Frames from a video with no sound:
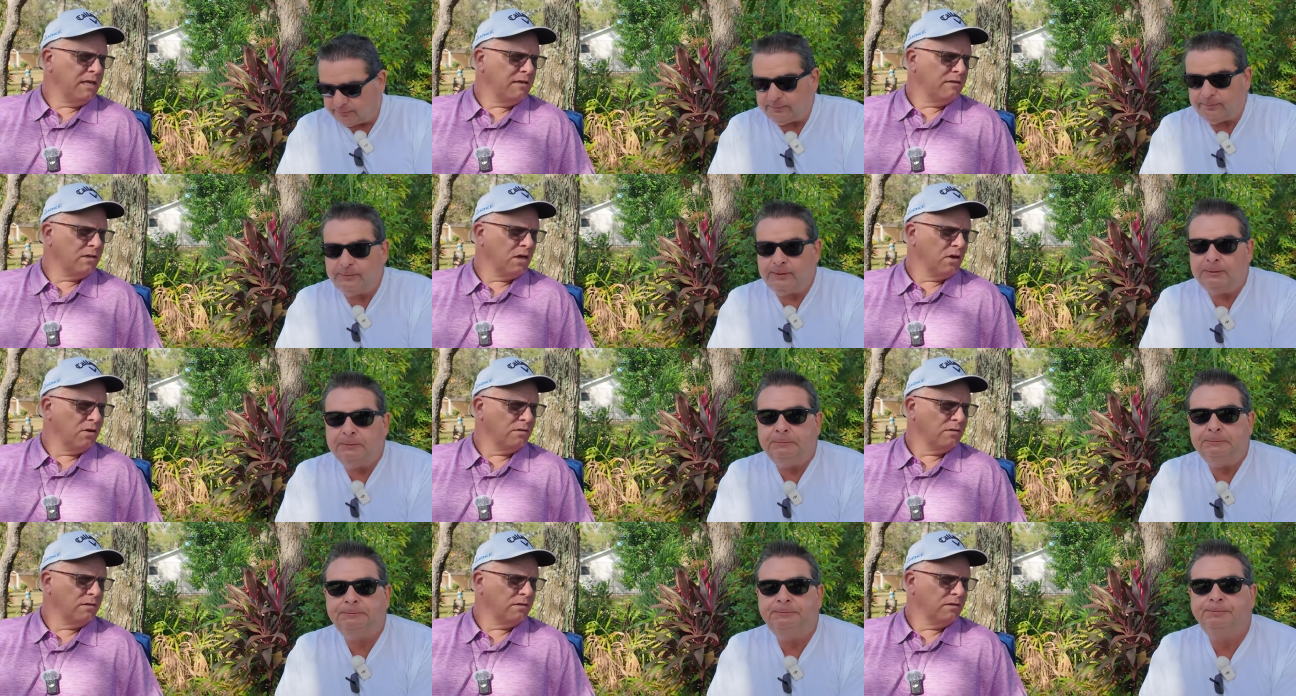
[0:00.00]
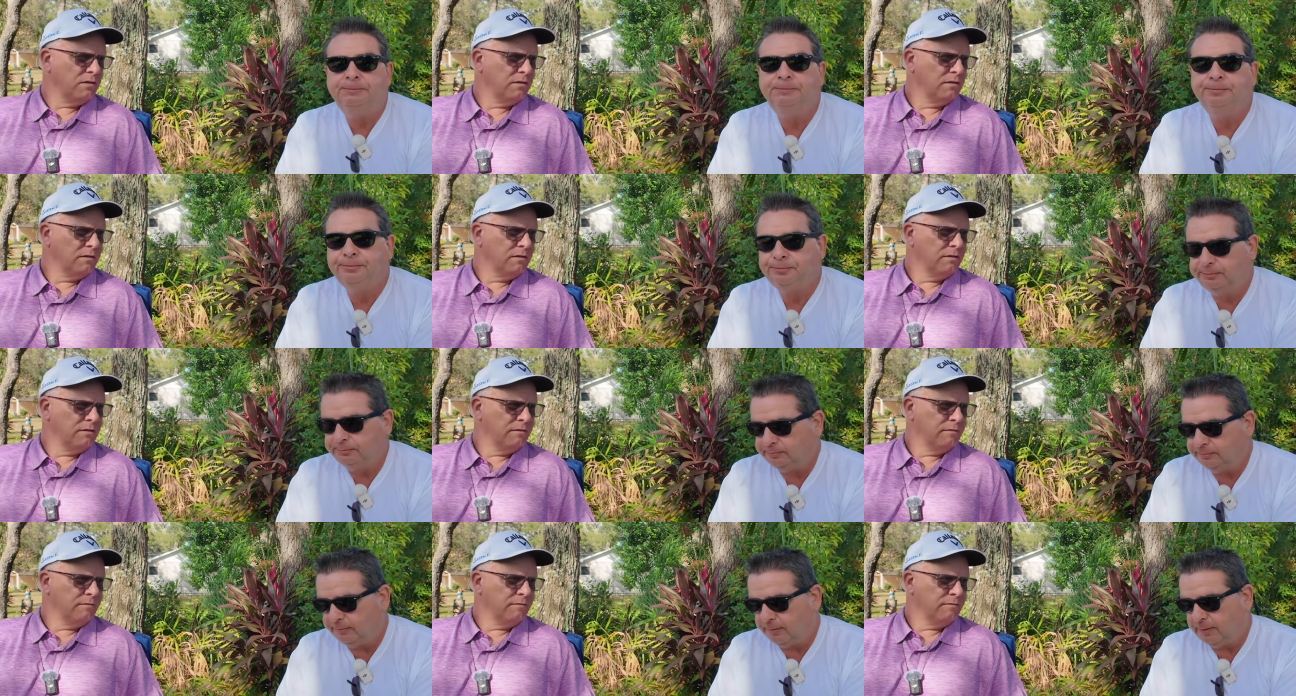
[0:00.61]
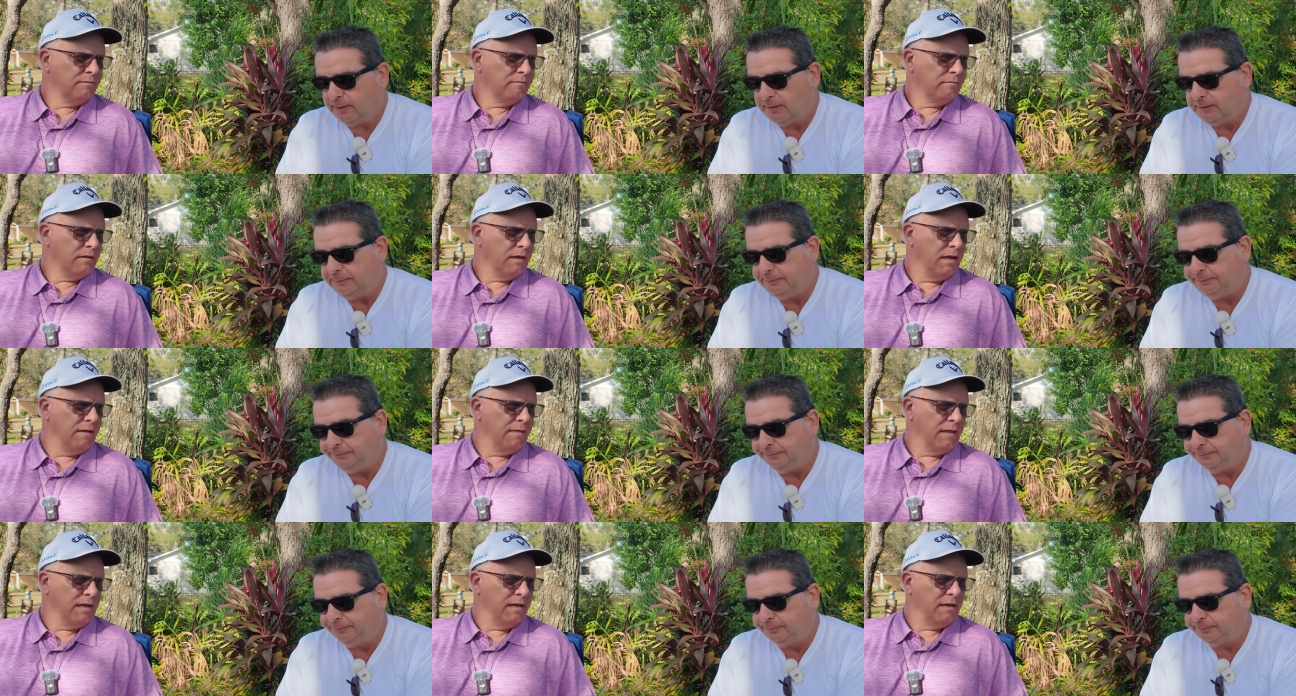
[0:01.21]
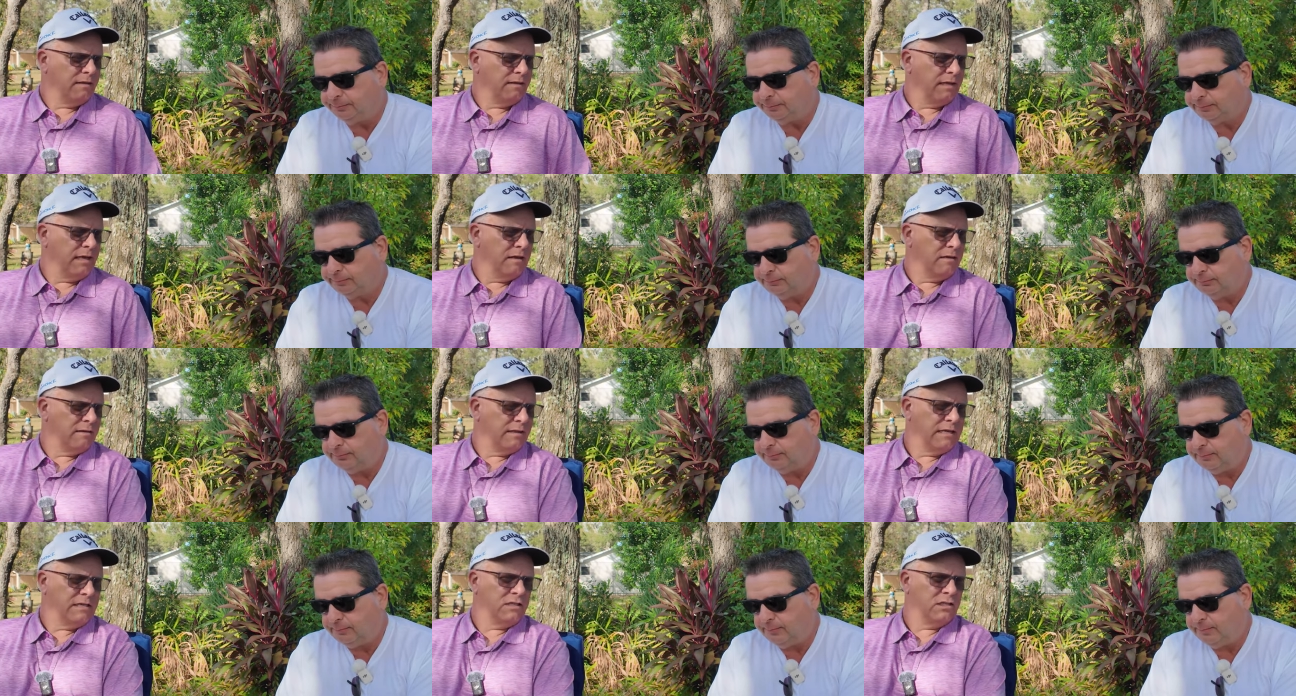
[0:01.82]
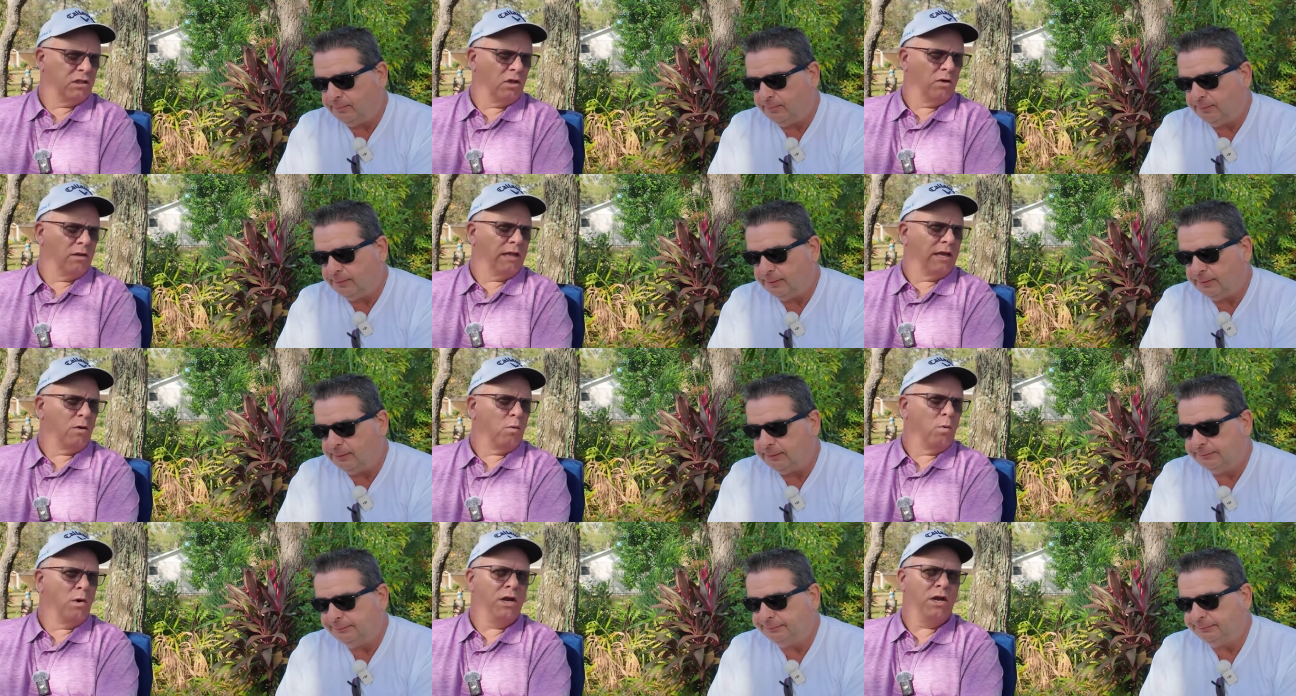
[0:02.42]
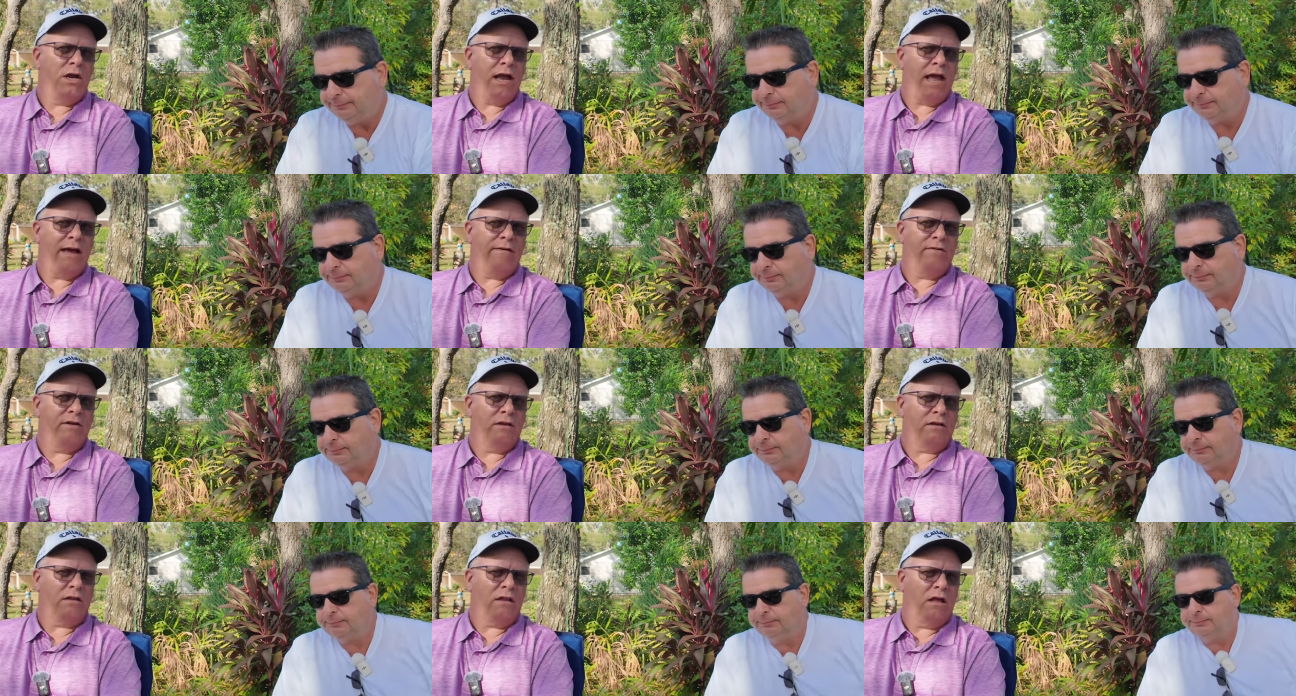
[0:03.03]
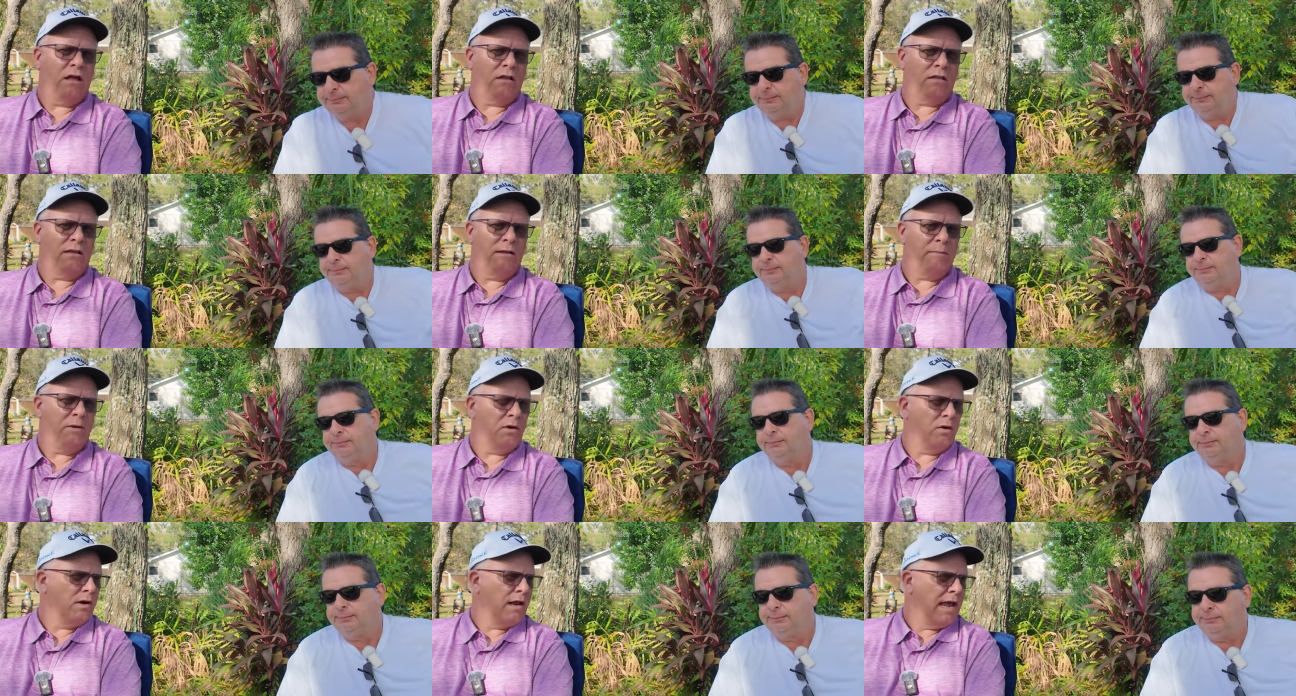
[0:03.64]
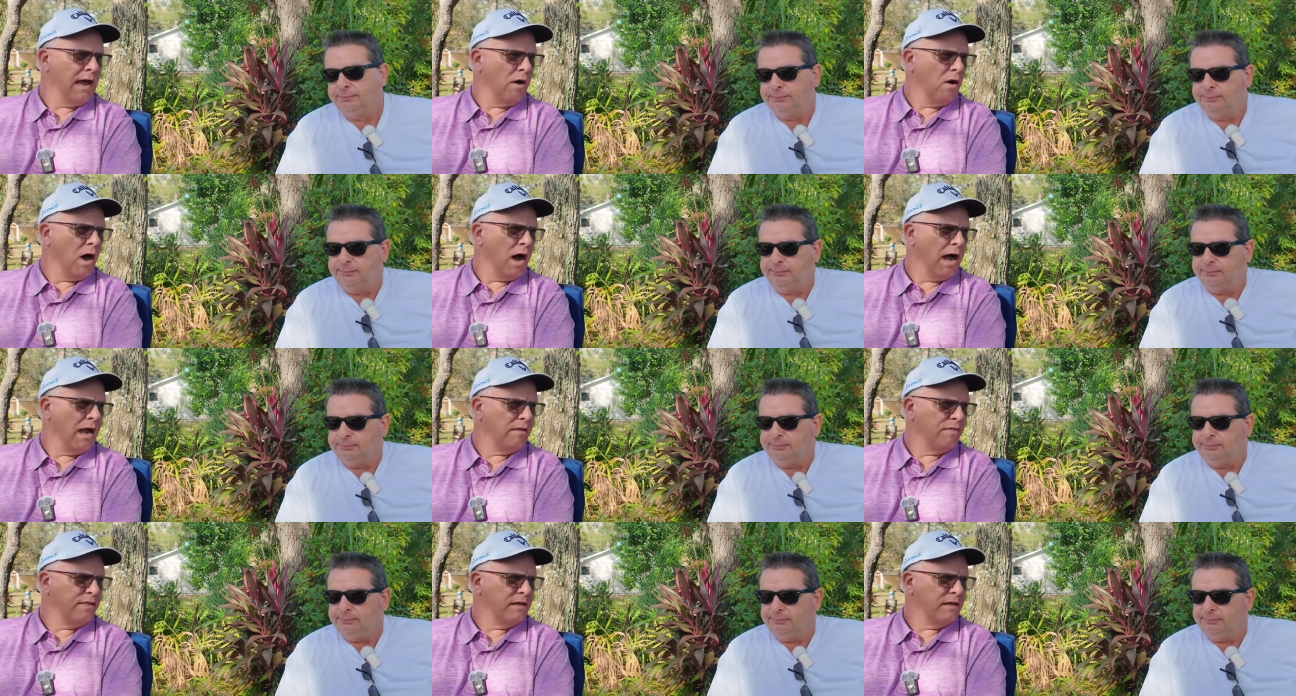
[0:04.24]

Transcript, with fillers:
Speaker 1: the East Coast. And they, they, they slow, like we have a, a limit on how high